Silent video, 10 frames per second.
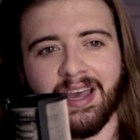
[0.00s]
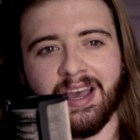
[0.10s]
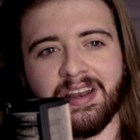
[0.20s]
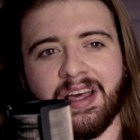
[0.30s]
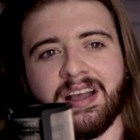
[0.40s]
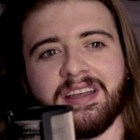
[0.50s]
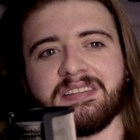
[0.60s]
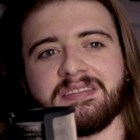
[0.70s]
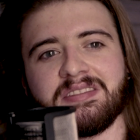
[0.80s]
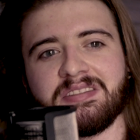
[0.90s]
and I
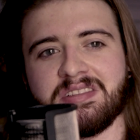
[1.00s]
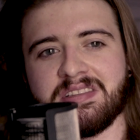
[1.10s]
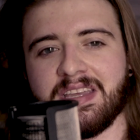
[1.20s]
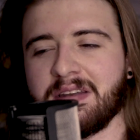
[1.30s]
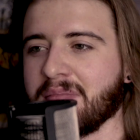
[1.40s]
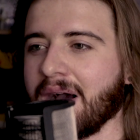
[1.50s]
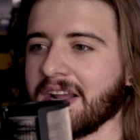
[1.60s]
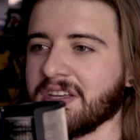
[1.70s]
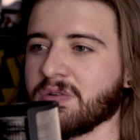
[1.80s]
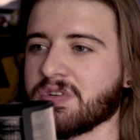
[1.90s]
did my
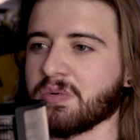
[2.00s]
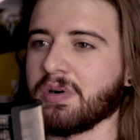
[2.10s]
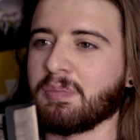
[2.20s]
usual